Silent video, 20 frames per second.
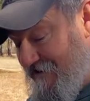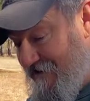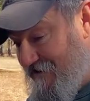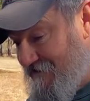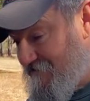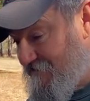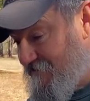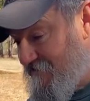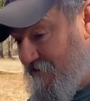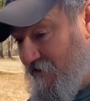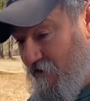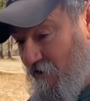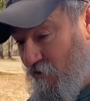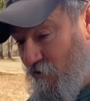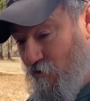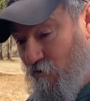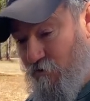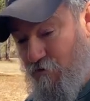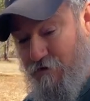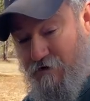It's an
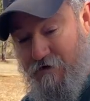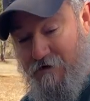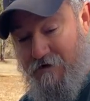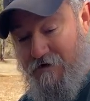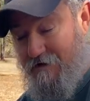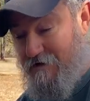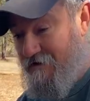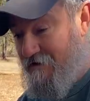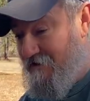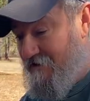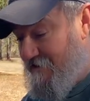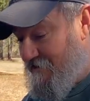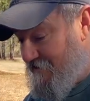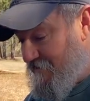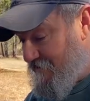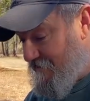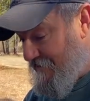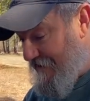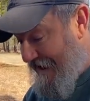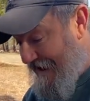old
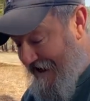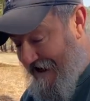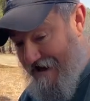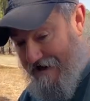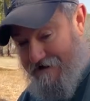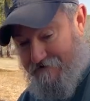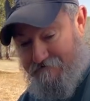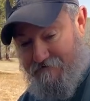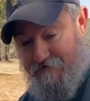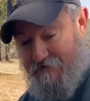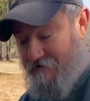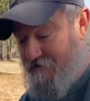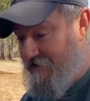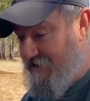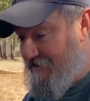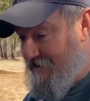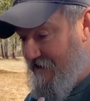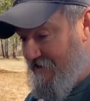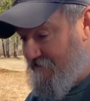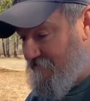hive
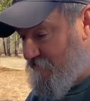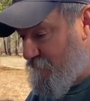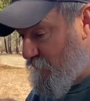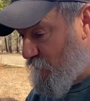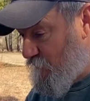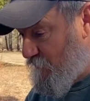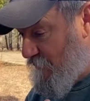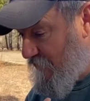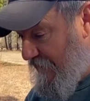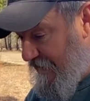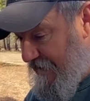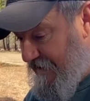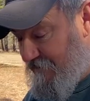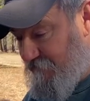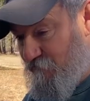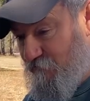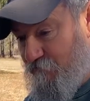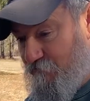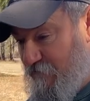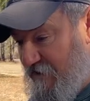it has had